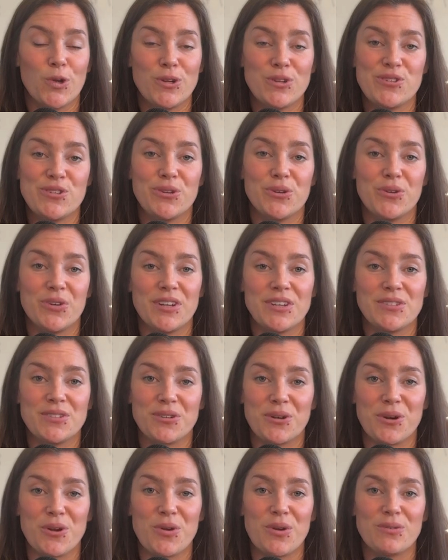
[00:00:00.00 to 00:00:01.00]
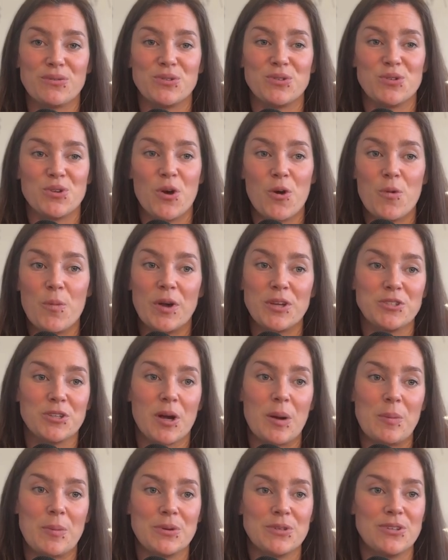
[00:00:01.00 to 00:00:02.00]
is your oyster. You have so much
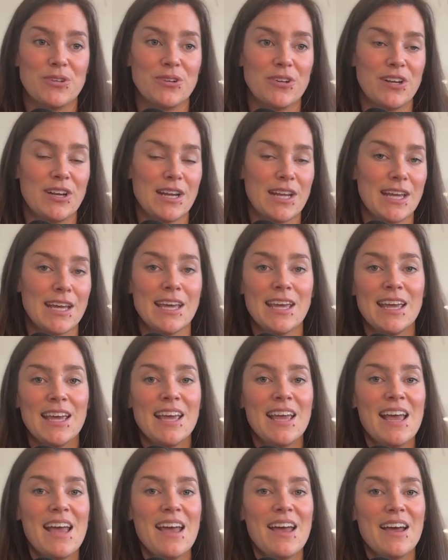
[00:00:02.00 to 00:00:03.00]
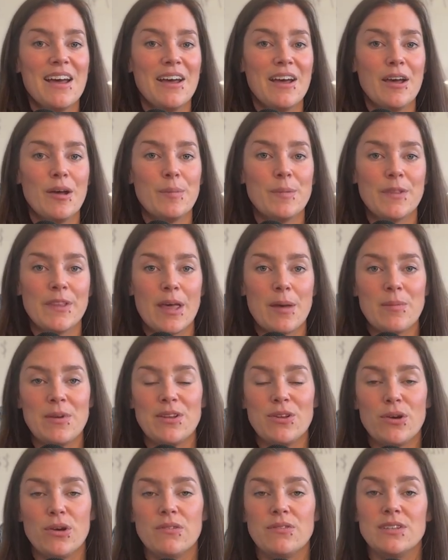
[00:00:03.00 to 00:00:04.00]
opportunity. Let me
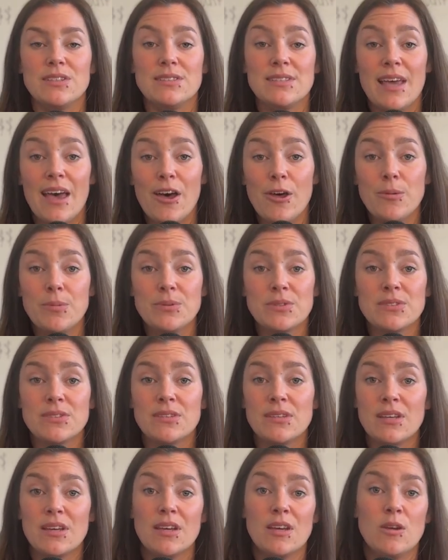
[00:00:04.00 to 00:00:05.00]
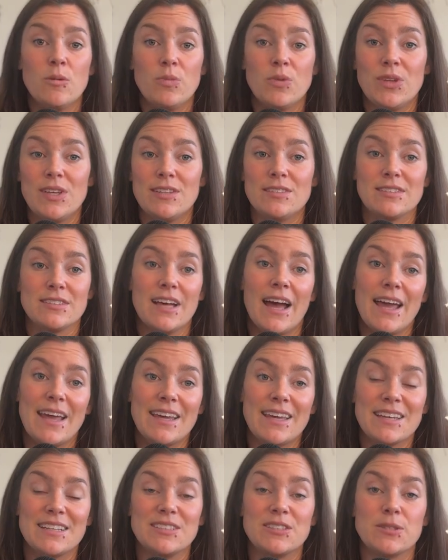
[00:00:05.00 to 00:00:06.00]
know if this helps. Please
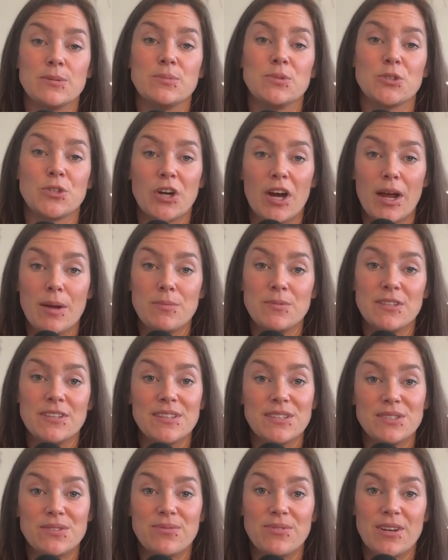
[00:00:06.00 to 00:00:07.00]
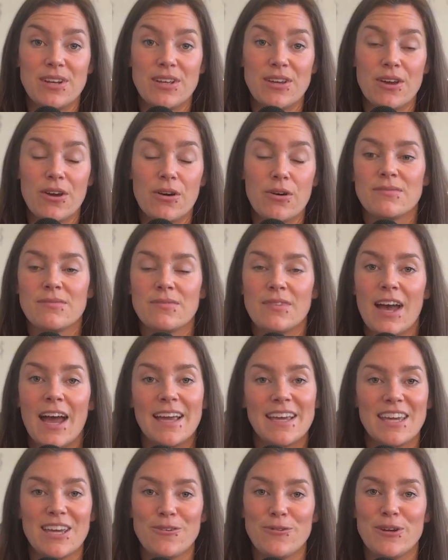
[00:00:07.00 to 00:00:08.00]
like and subscribe to this video.
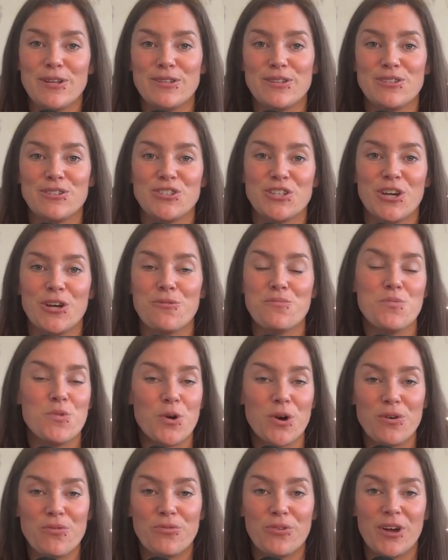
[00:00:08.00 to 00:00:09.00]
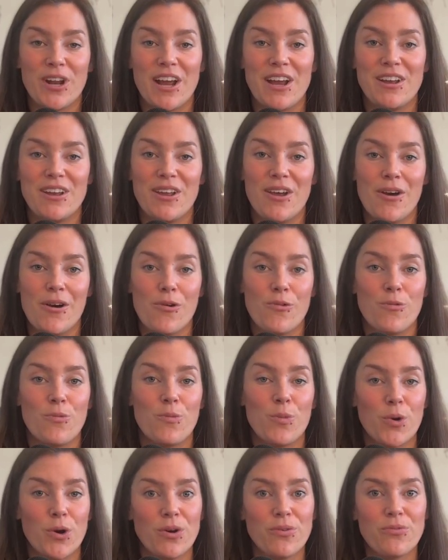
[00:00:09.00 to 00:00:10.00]
I can't wait to share more of what I know,
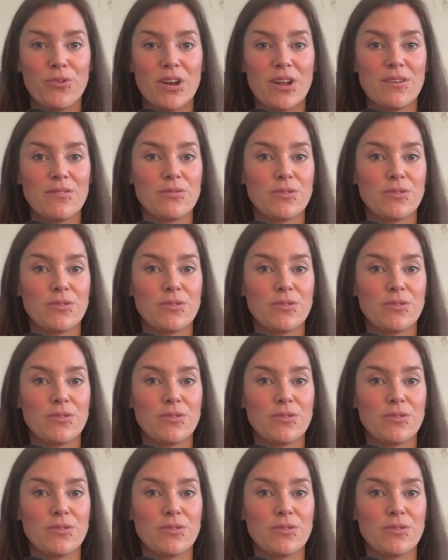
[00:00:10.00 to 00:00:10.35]
more of what I've